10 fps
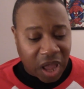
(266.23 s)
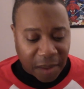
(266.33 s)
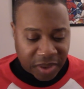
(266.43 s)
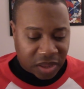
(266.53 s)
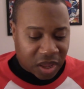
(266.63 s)

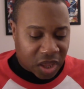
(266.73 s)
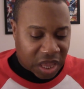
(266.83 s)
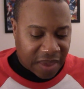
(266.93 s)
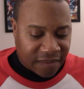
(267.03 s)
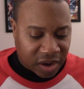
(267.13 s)
I mean,
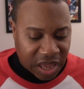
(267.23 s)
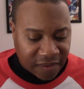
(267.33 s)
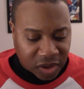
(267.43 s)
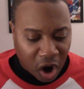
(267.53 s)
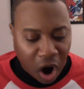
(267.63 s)
even
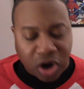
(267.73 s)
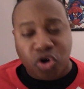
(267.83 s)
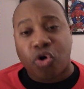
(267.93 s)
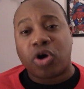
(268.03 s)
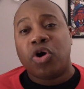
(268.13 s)
even
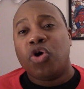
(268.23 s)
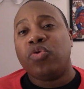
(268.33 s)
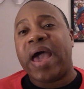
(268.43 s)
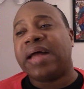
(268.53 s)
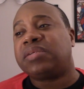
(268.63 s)
Harcourt
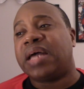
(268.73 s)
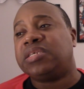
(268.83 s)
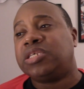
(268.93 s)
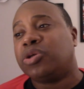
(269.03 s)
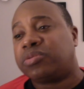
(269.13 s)
who acts like
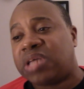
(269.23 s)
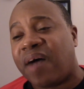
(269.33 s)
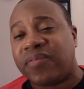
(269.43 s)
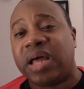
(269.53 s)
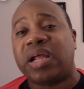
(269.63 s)
she's so
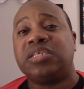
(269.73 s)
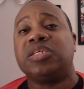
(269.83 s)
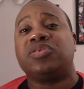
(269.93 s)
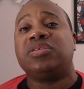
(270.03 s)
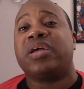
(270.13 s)
tough, man. like
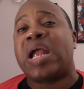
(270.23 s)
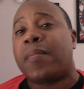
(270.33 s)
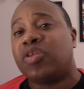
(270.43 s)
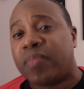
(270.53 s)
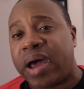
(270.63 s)
she's, she doesn't care
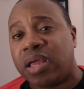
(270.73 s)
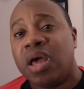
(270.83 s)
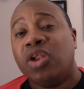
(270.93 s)
about nobody.